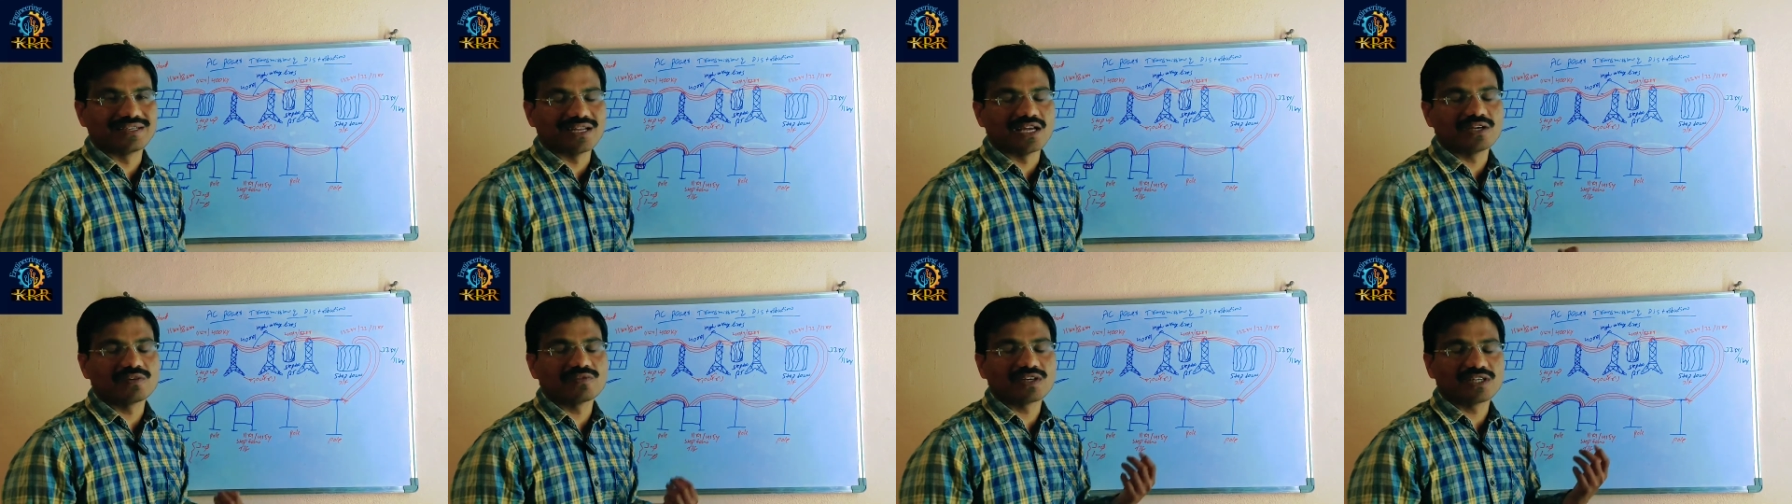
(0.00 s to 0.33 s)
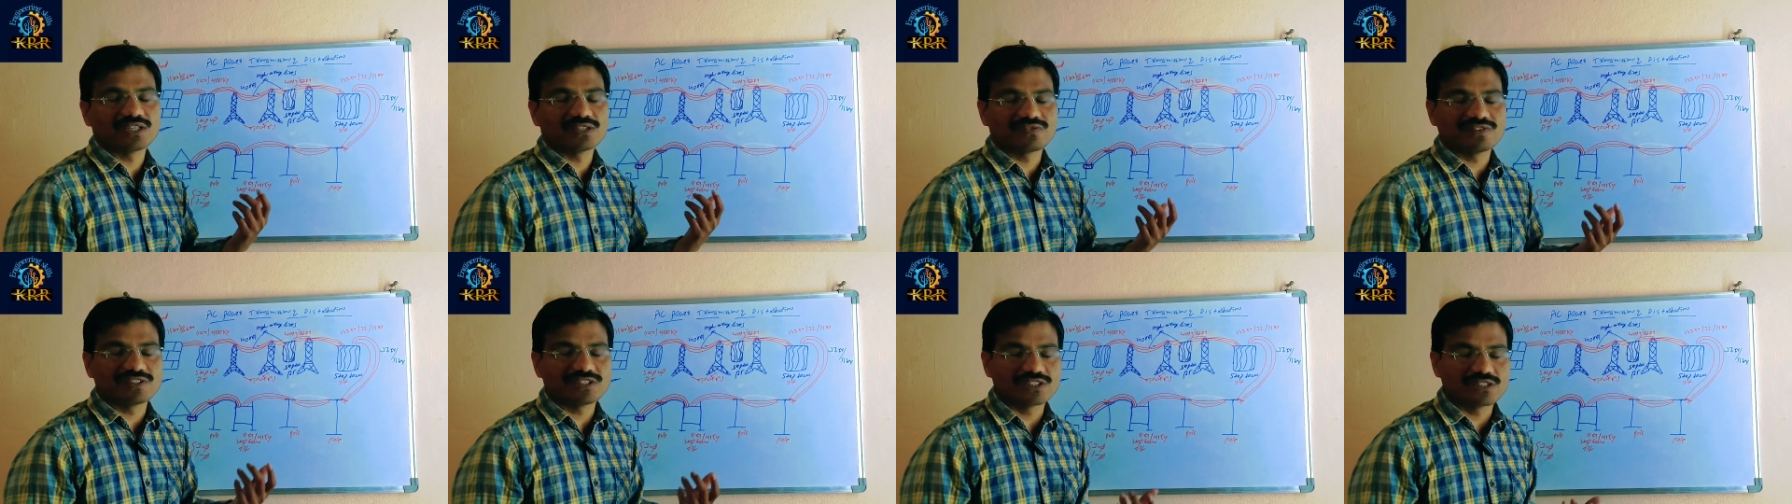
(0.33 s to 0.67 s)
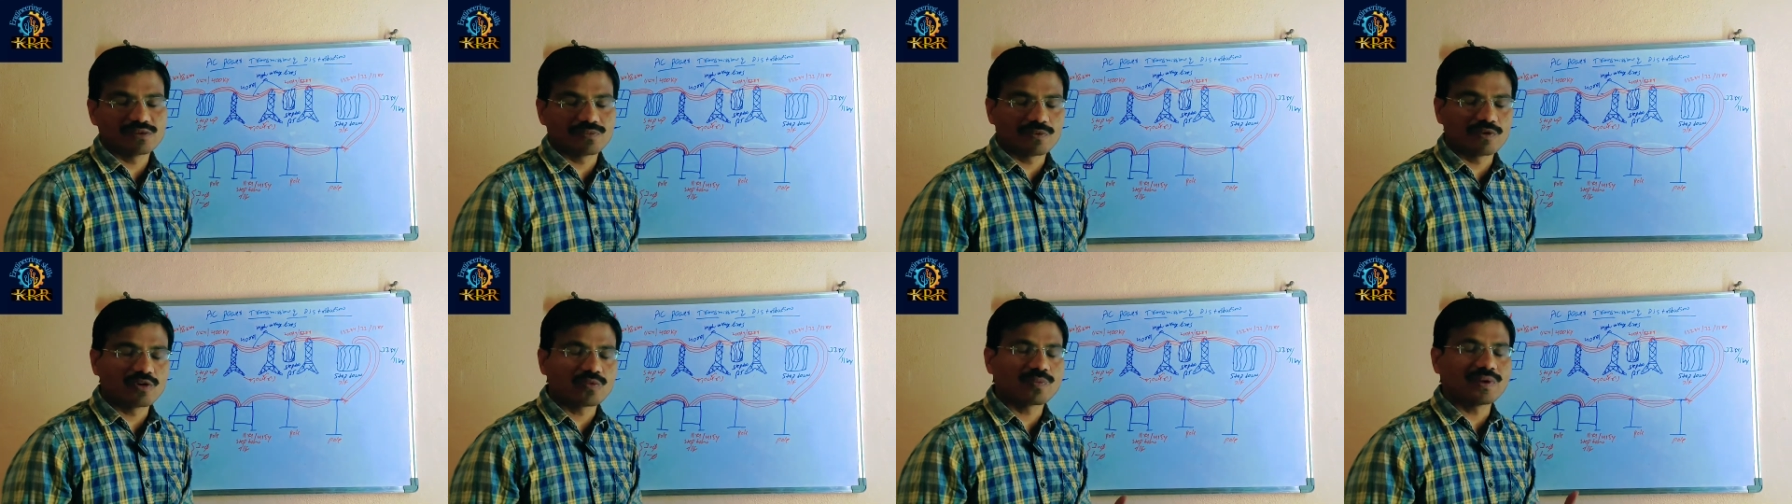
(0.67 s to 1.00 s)

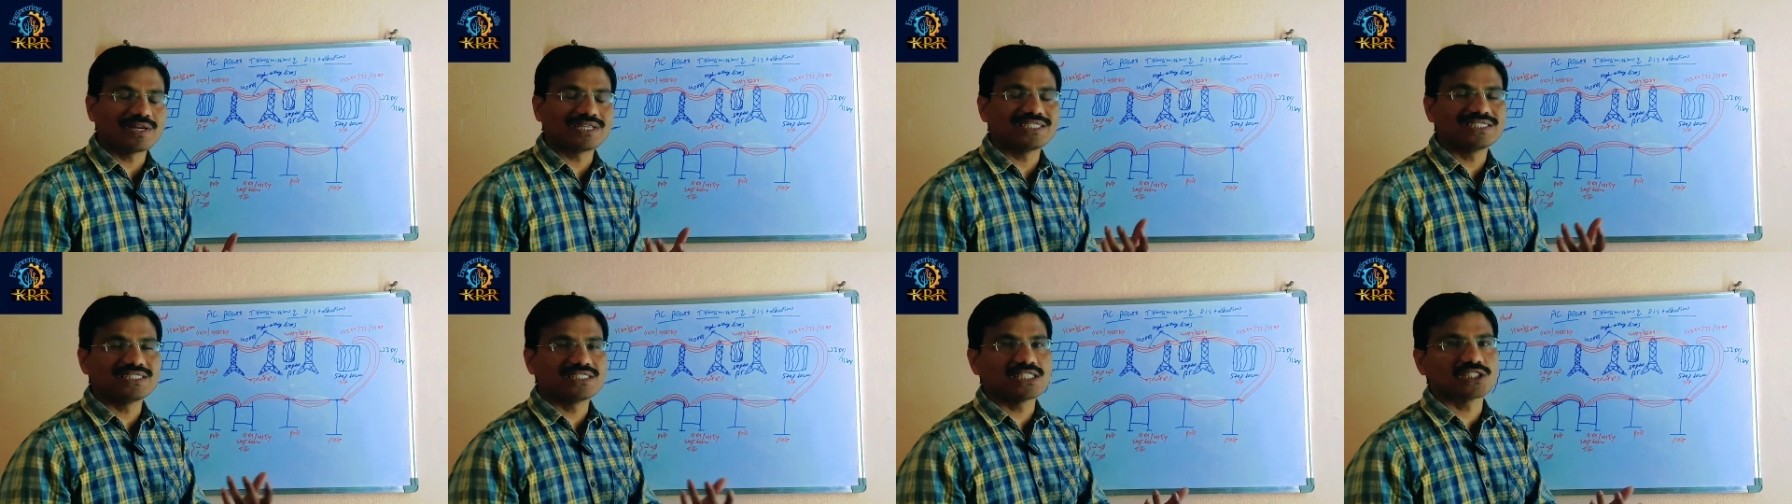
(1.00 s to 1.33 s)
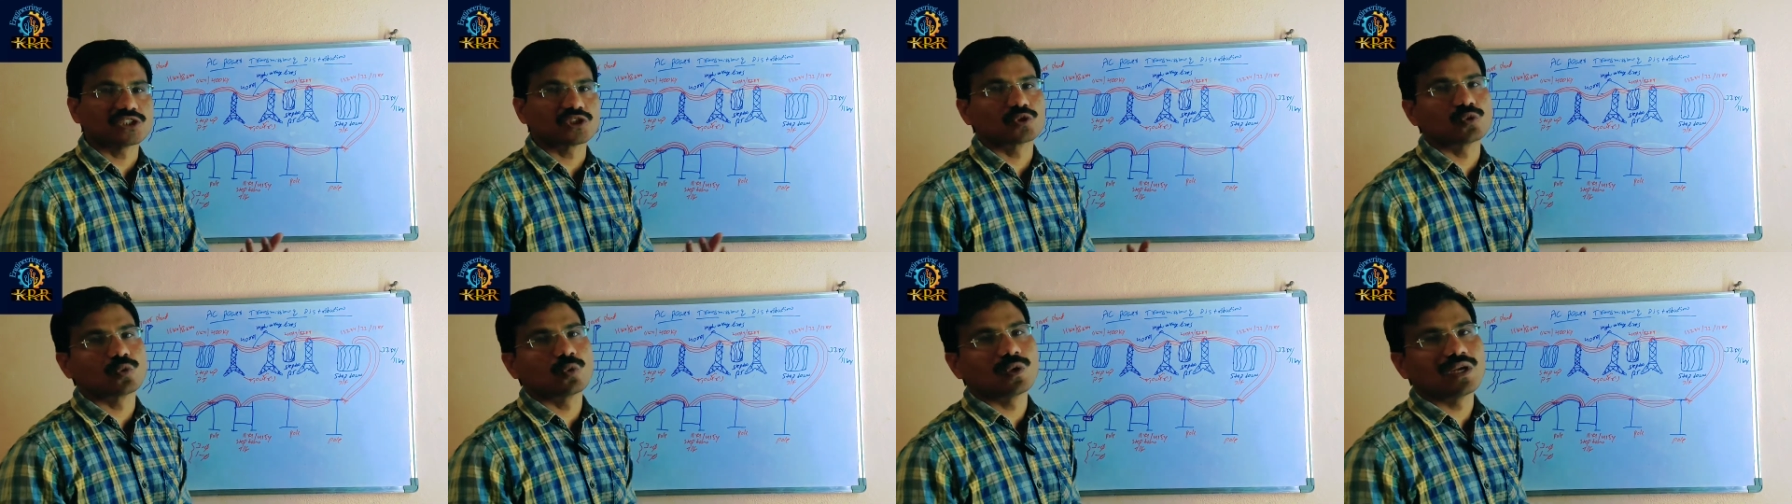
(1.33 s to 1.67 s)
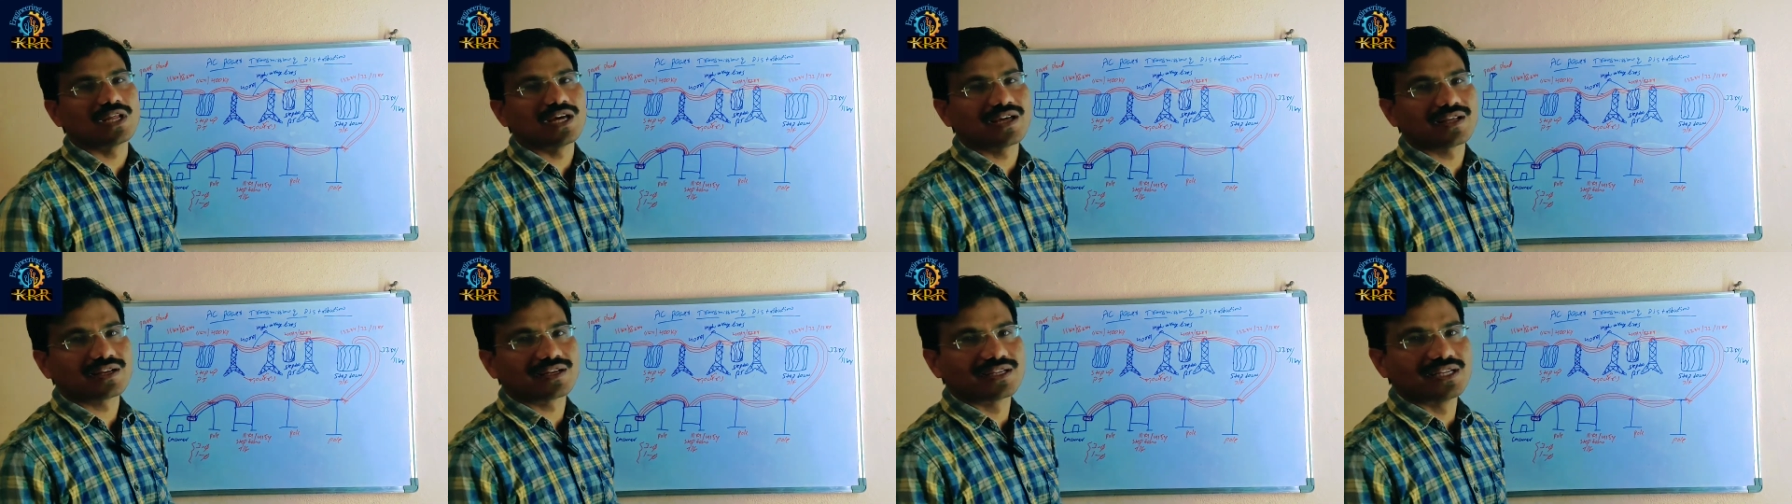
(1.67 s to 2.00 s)
non-conventional power plant is the
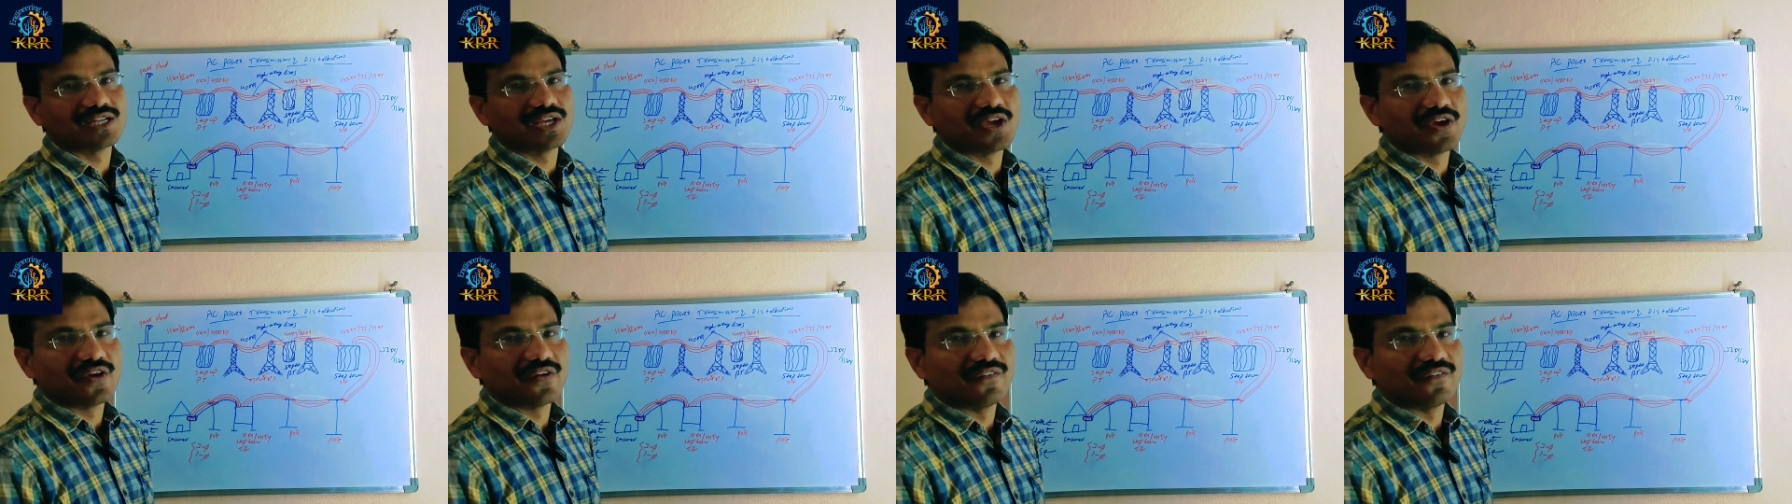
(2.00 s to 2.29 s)
solar,